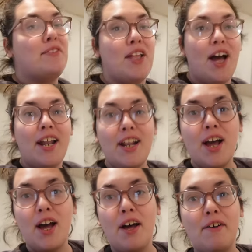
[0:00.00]
None
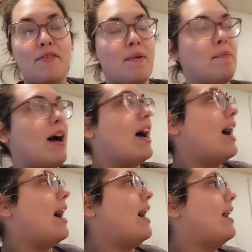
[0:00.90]
of
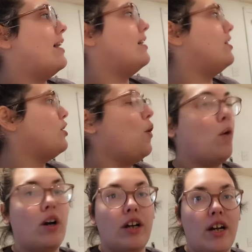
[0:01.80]
my
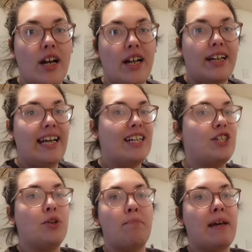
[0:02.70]
decor needs
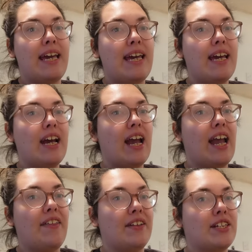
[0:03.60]
to be
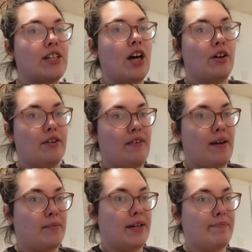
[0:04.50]
in this color
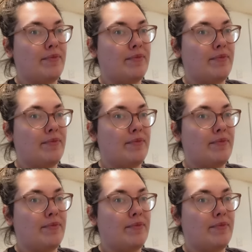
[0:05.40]
family.